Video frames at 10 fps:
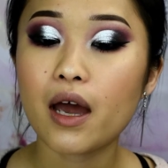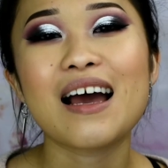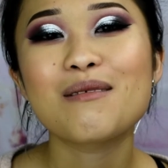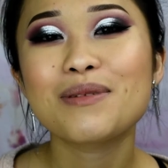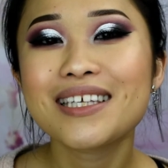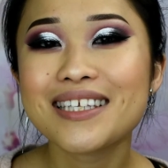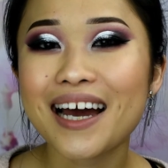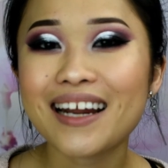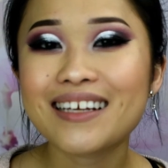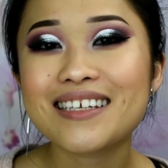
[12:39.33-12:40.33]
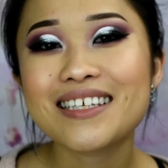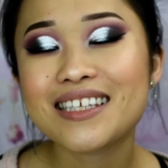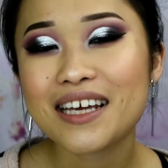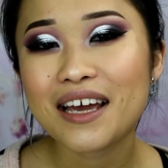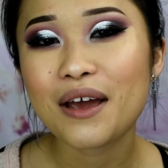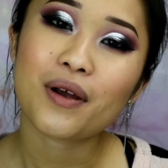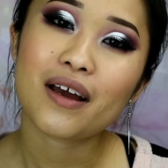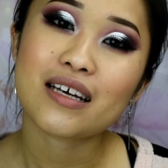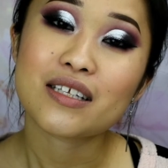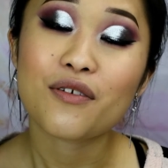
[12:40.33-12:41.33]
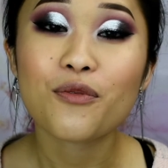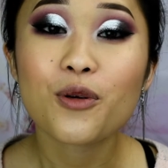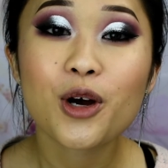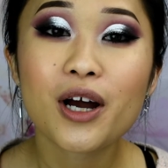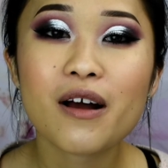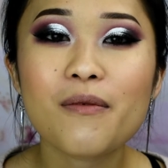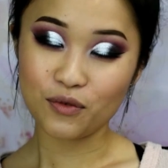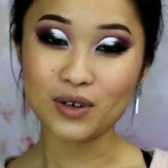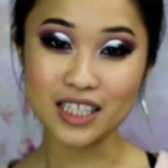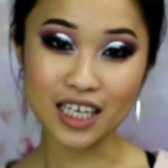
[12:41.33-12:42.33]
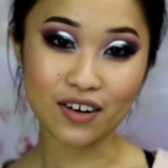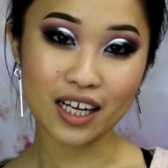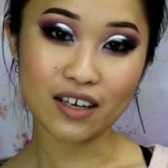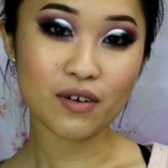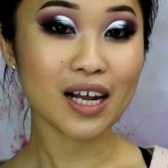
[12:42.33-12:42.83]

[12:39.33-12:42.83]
I am excited to see where you guys are from, what state I live in.